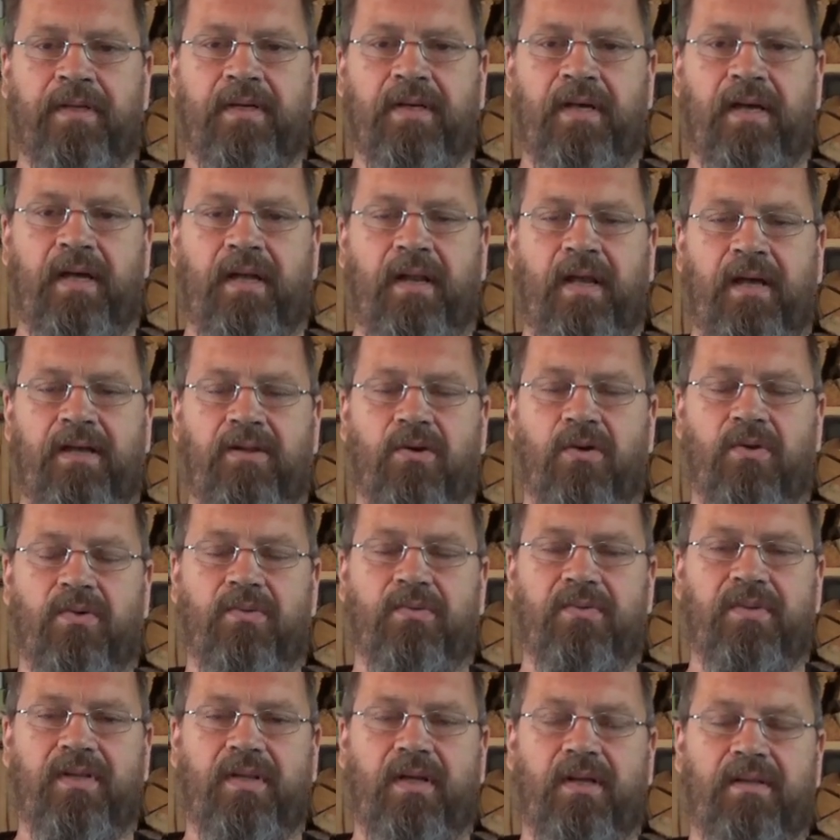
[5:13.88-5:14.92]
And I
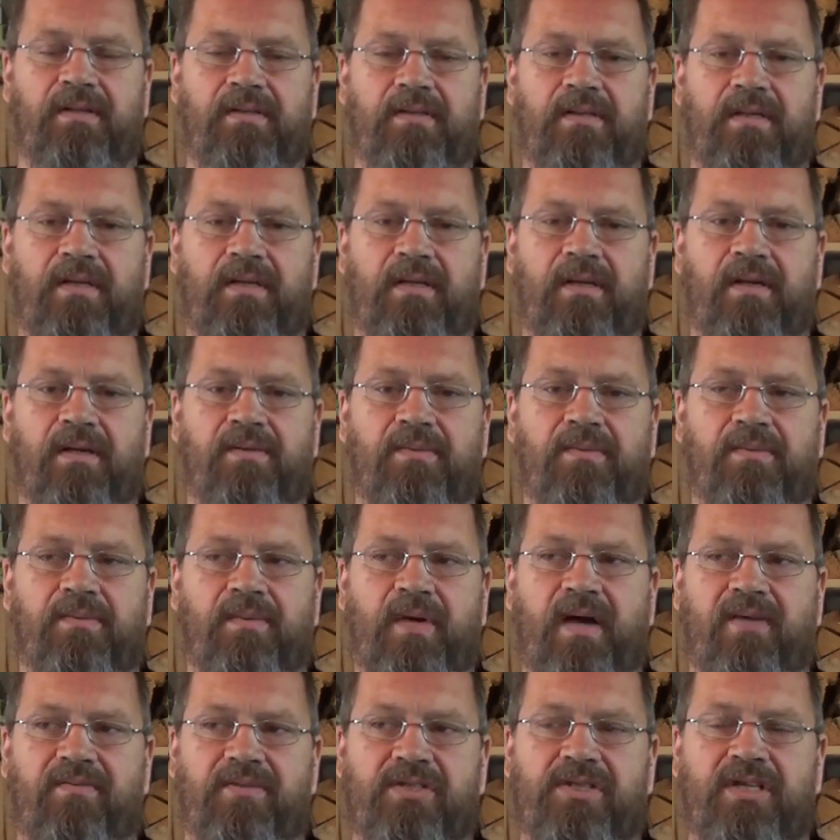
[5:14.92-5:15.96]
know that
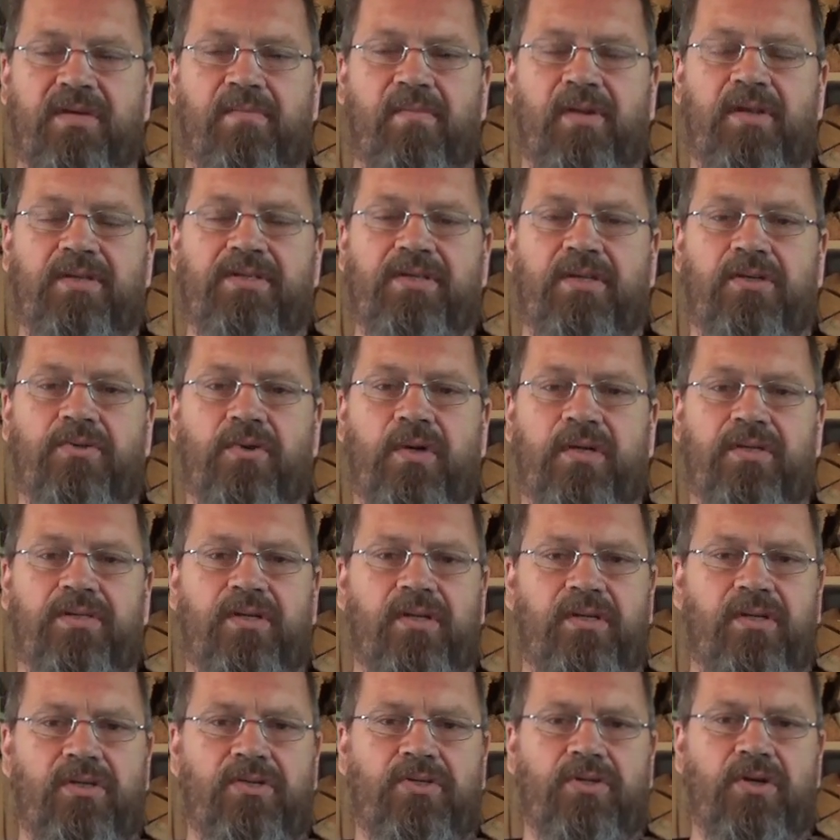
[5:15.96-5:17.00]
we have a similar
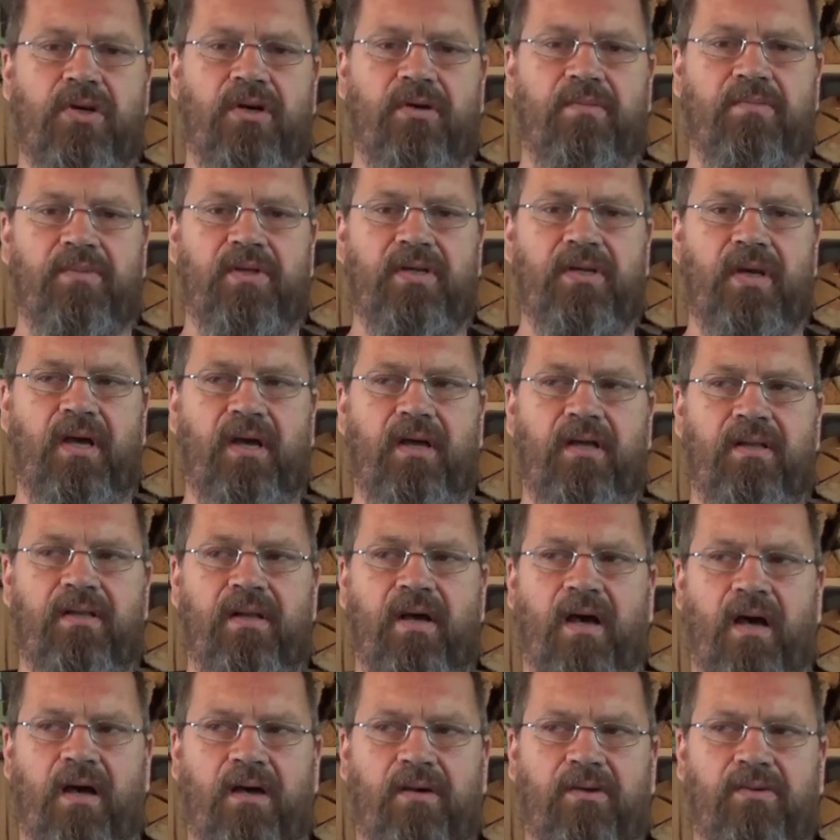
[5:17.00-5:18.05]
situation in Germany and
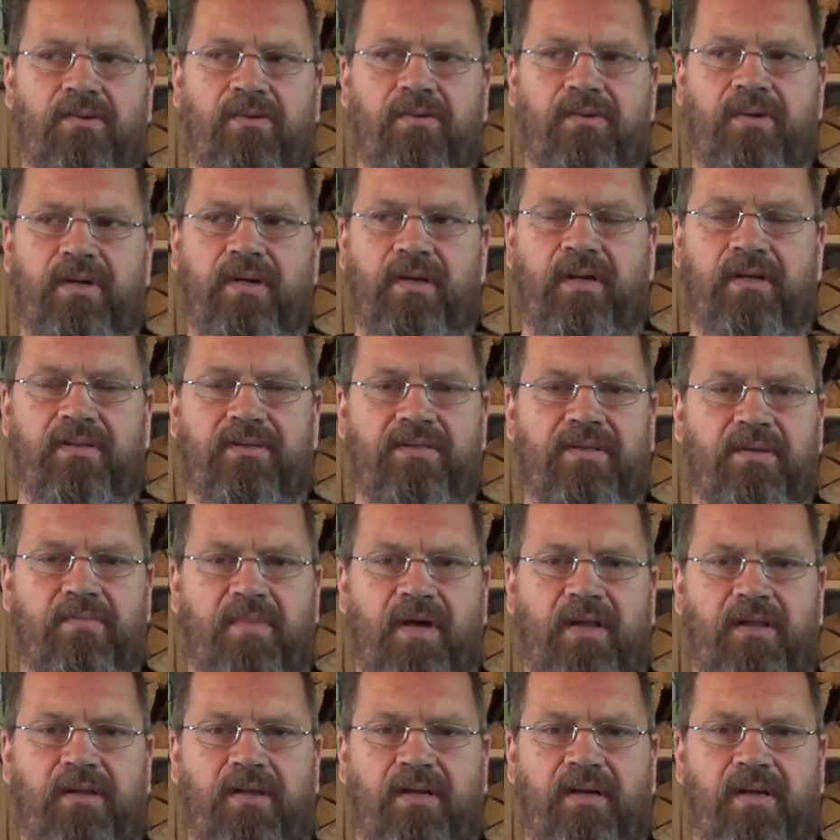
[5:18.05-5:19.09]
Hungary and some
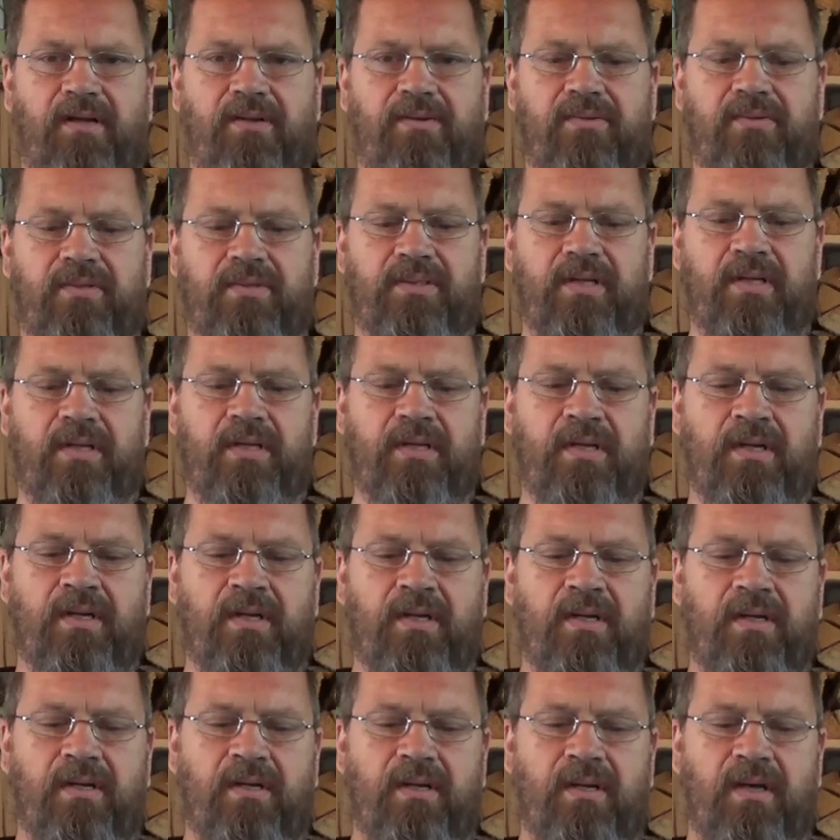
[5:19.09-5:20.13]
other countries.
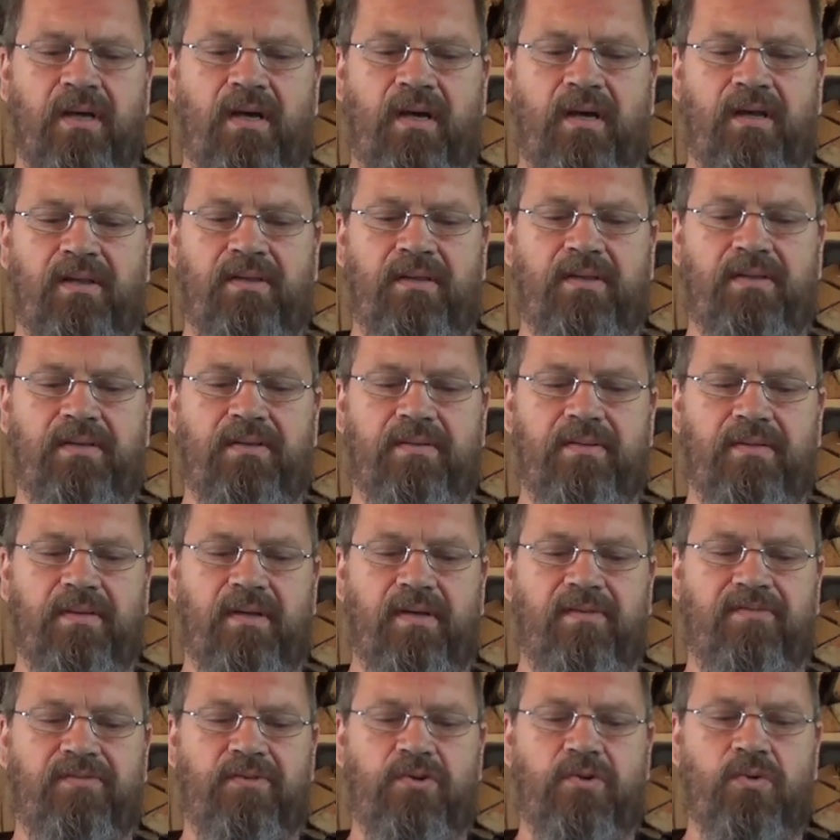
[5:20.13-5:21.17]

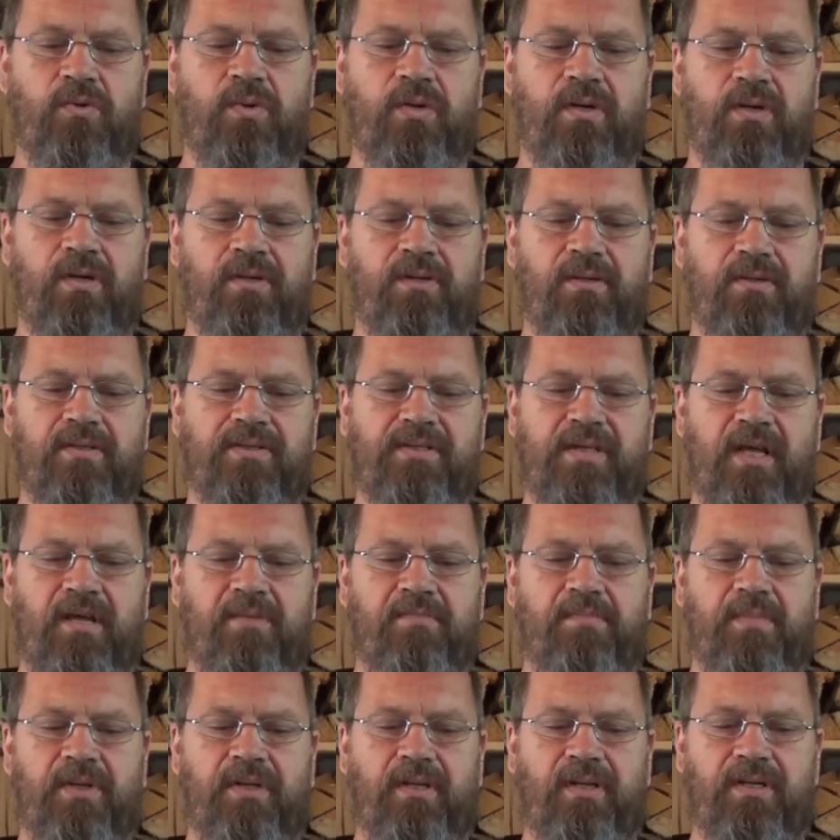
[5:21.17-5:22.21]
A viewer
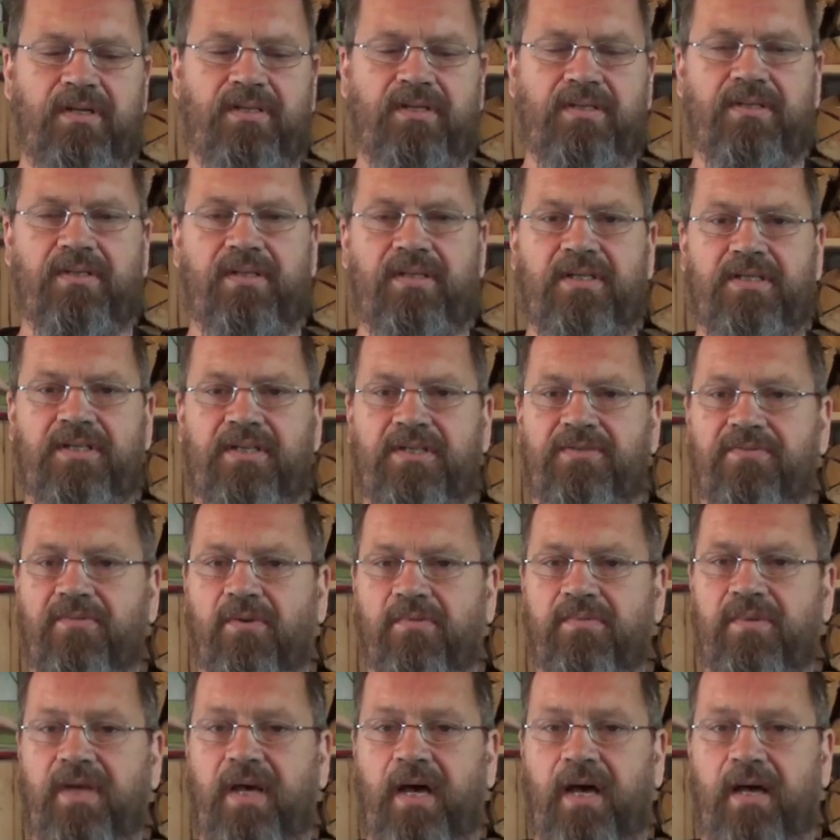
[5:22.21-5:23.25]
sent me this. This is
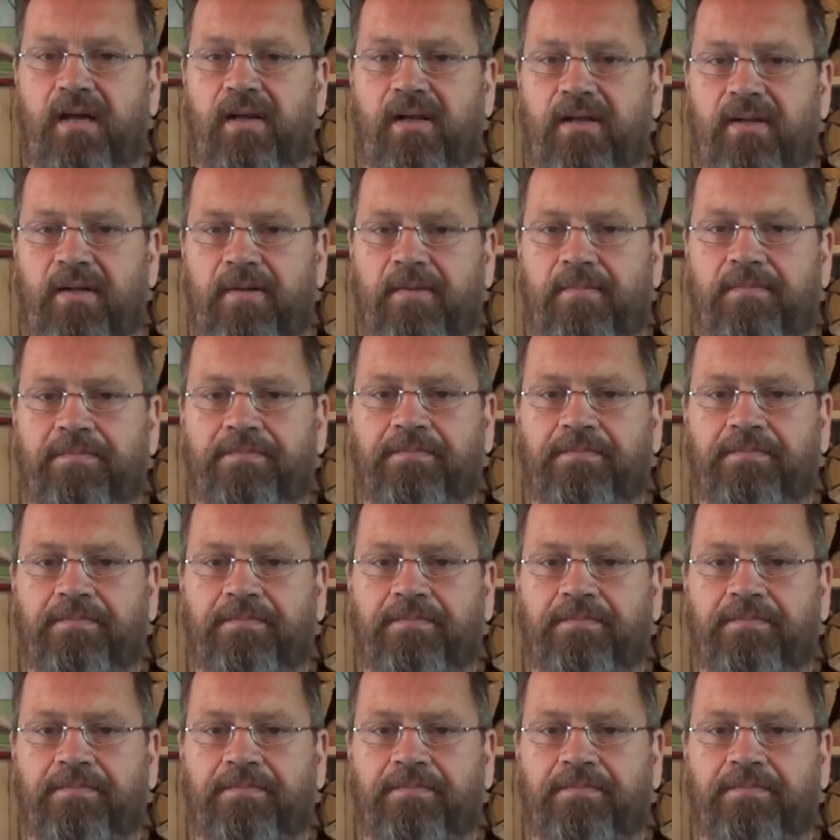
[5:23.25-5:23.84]
from Canada.